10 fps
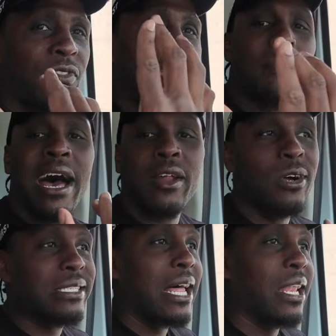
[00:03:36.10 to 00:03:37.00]
don't think about it.
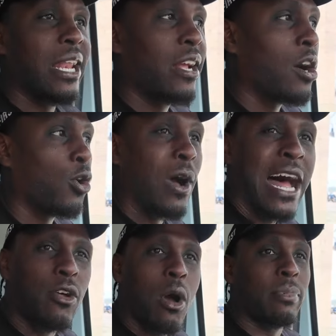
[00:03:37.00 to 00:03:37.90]
Once I let it go,
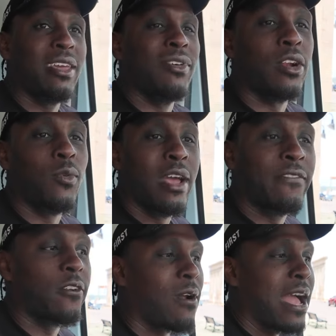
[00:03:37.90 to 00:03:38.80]
I know I'm giving it
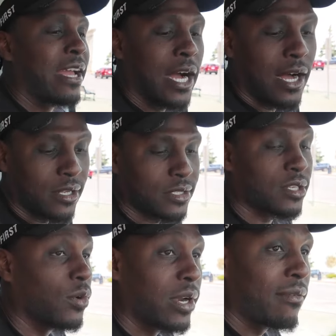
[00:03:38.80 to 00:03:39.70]
away for the right cause.
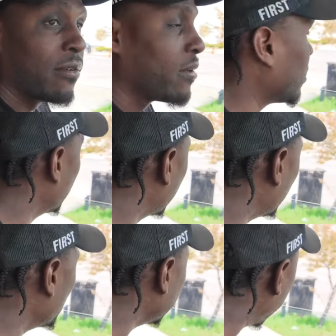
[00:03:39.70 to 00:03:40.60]
So whatever.
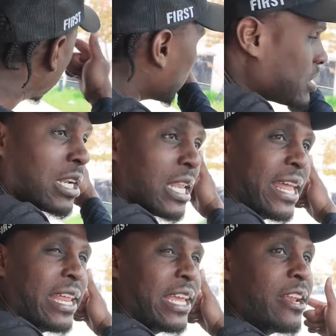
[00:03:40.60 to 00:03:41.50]
Usually I go to the
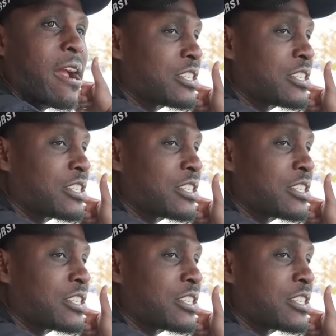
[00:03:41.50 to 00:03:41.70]
lady in